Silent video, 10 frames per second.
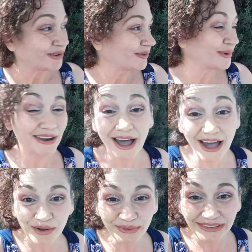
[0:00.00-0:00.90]
what
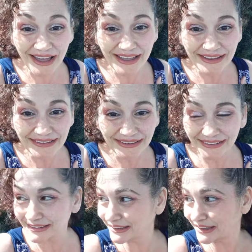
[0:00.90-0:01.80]
I would like,
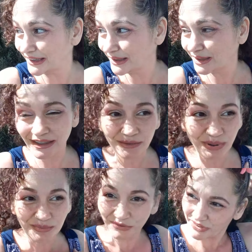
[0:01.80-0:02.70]
and, and
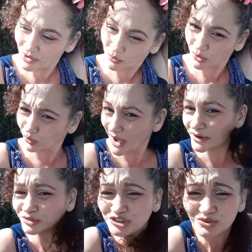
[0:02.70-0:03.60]
people say, well, why
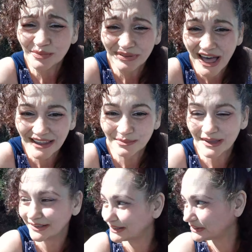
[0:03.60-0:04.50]
don't you reply to
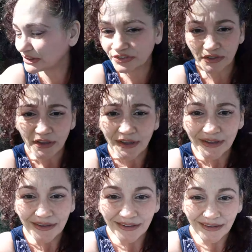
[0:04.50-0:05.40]
messages?
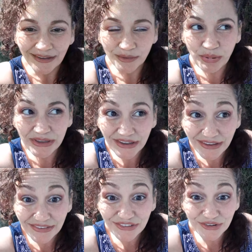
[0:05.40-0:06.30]

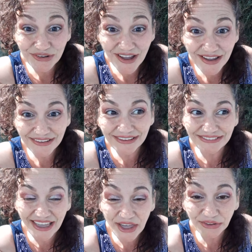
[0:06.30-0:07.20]
because you're not
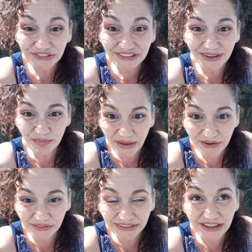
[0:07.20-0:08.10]
intelligent
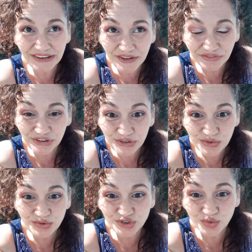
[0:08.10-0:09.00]
apparently enough to
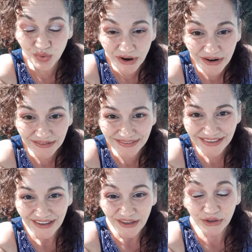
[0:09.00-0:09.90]
use your words.
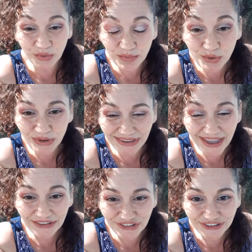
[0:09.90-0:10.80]

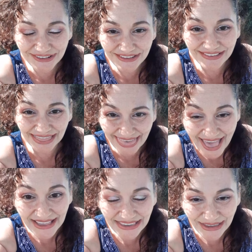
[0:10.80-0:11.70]
Communication is
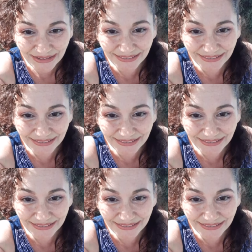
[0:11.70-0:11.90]
lacking.